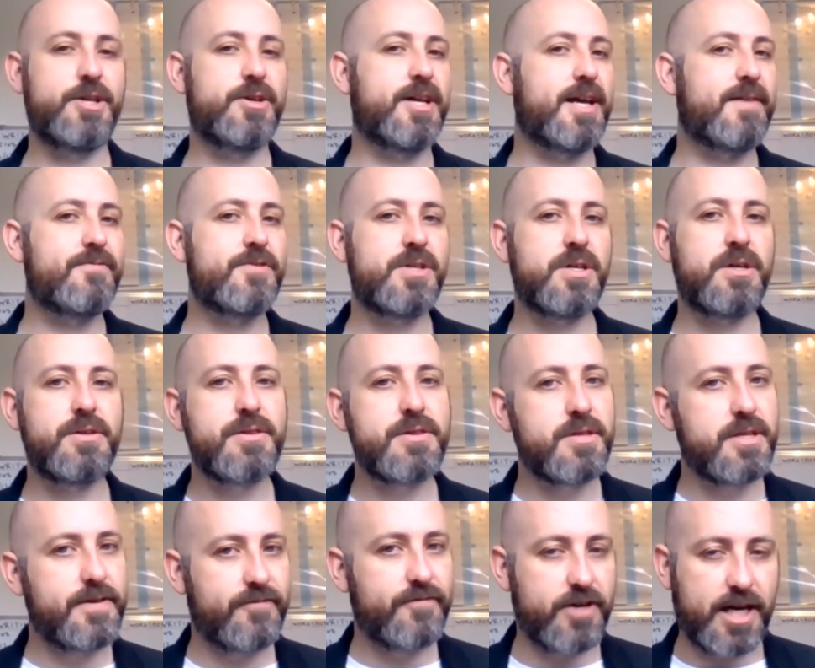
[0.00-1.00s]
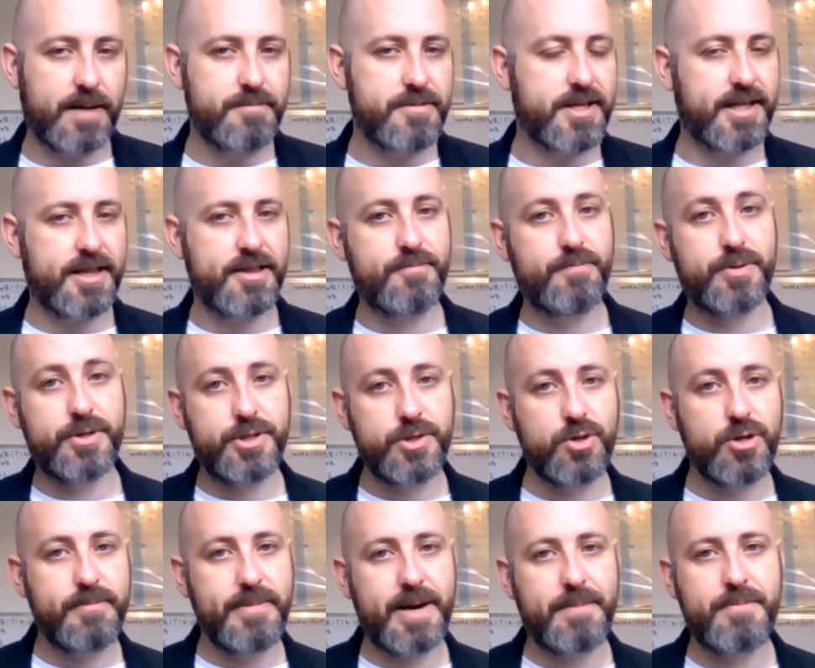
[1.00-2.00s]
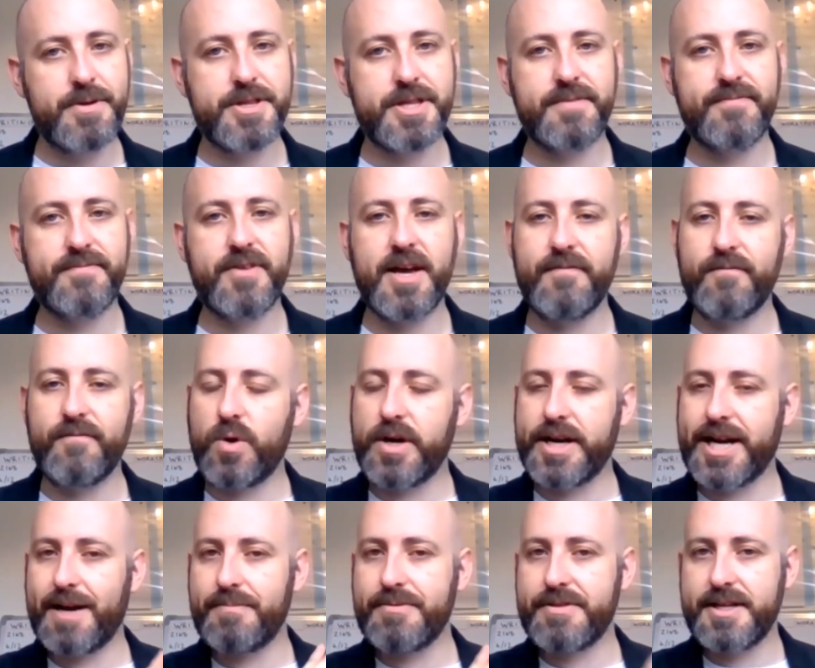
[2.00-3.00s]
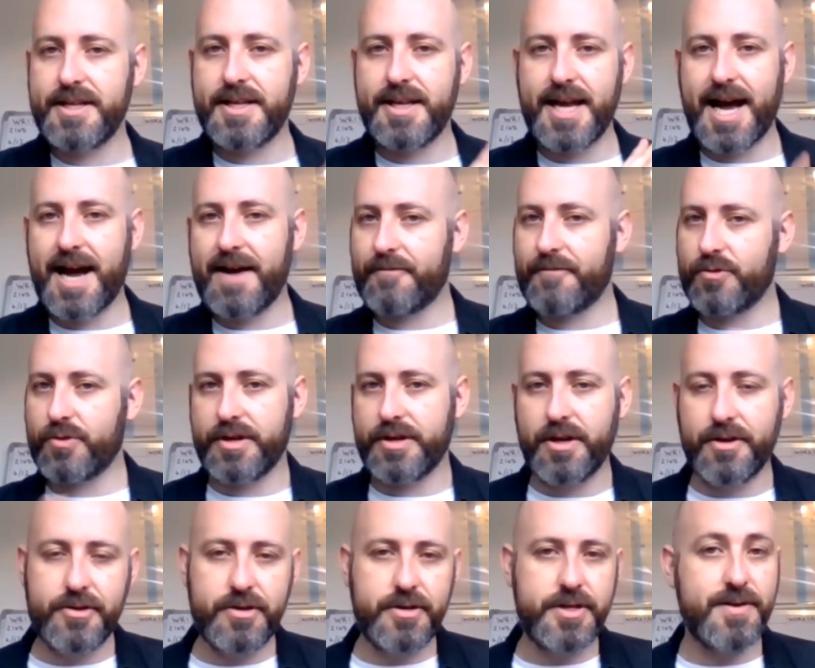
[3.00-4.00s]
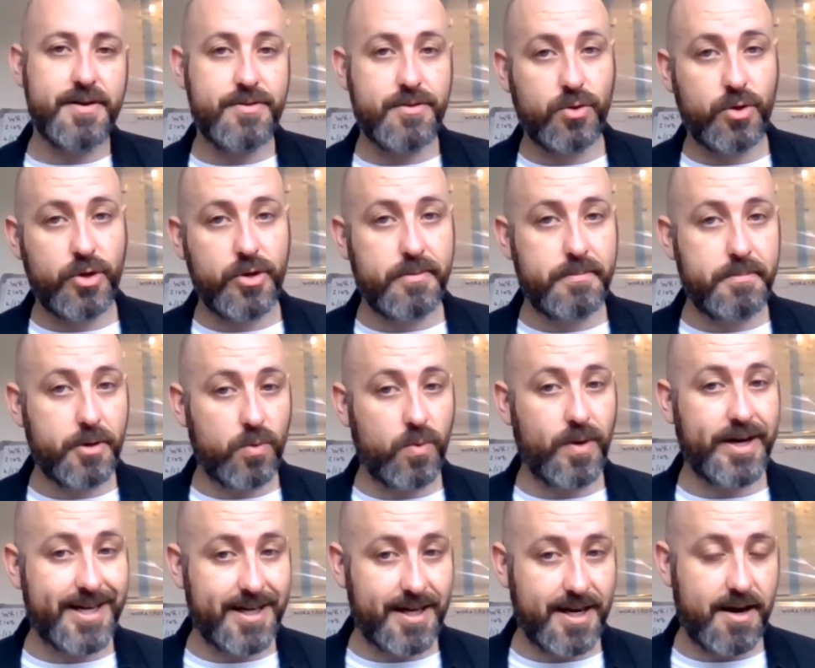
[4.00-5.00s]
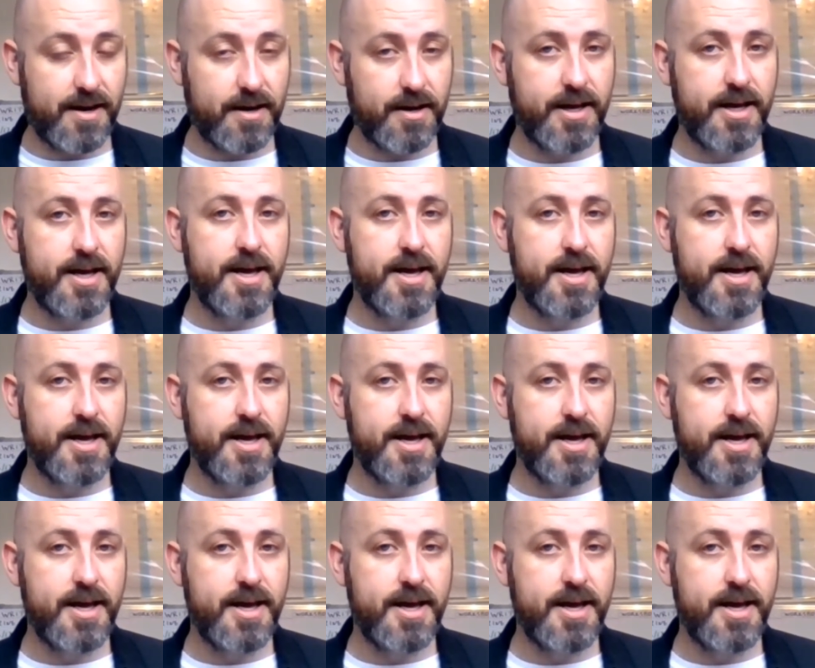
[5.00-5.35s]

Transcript: You can have tons of different obstacles, but do remember that if you have one obstacle after another, your story will be quite long.